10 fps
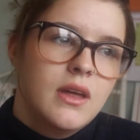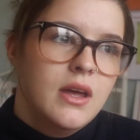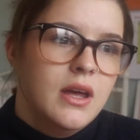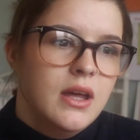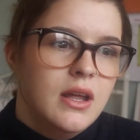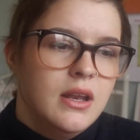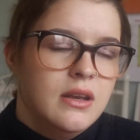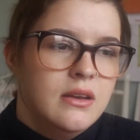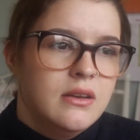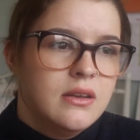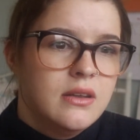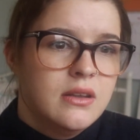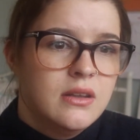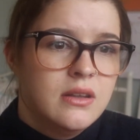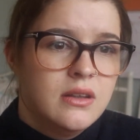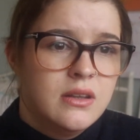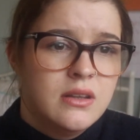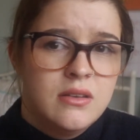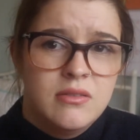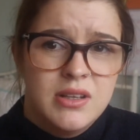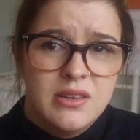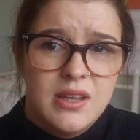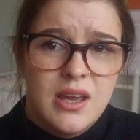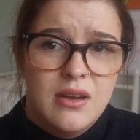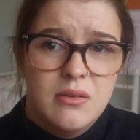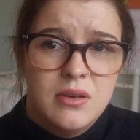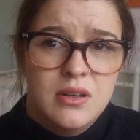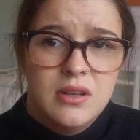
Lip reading: And rinse it out,